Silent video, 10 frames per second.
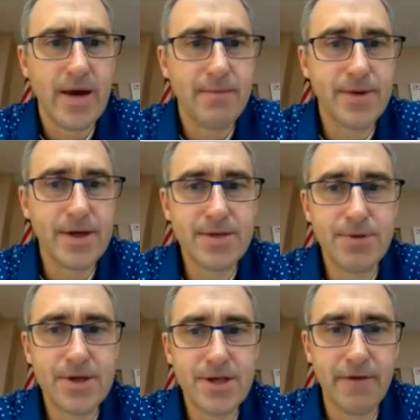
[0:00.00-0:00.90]
Be
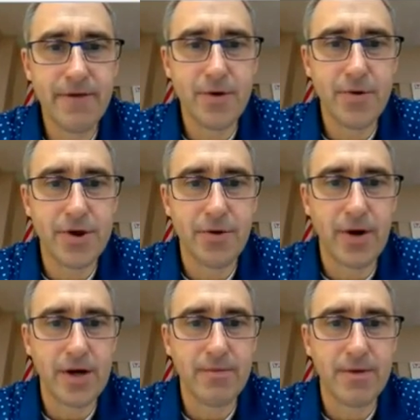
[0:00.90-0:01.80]
specific with your
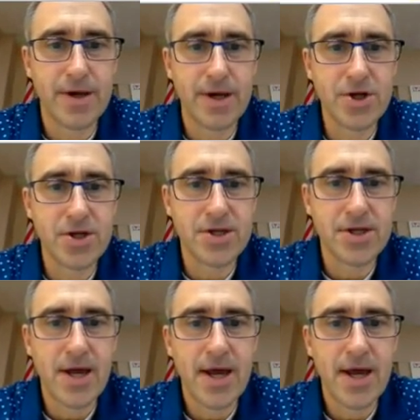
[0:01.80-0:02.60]
recommendations